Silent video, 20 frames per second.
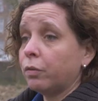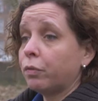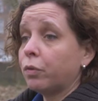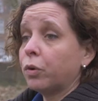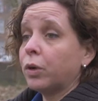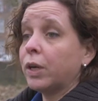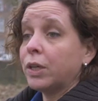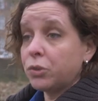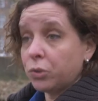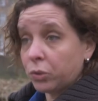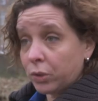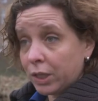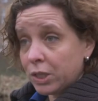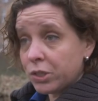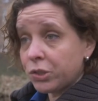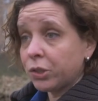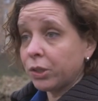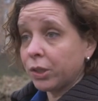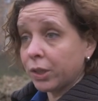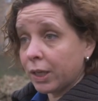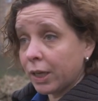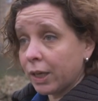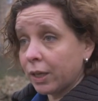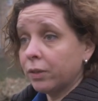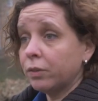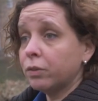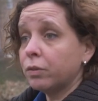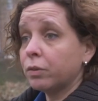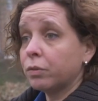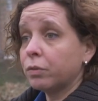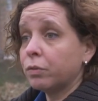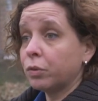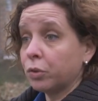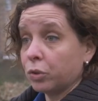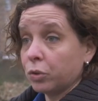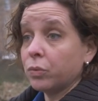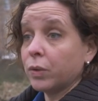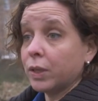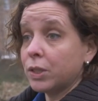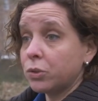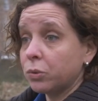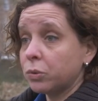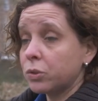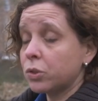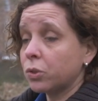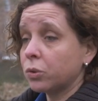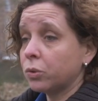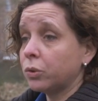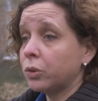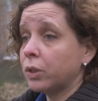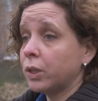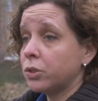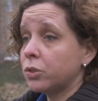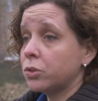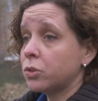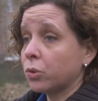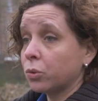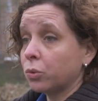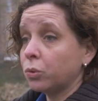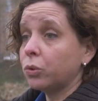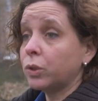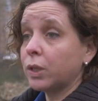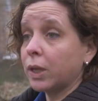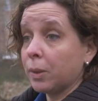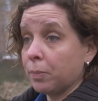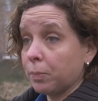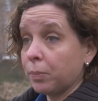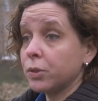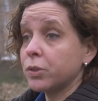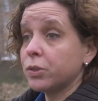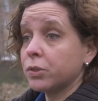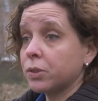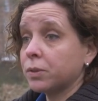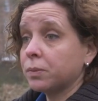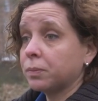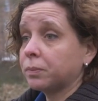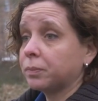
for education again for the graduate school as a school campus.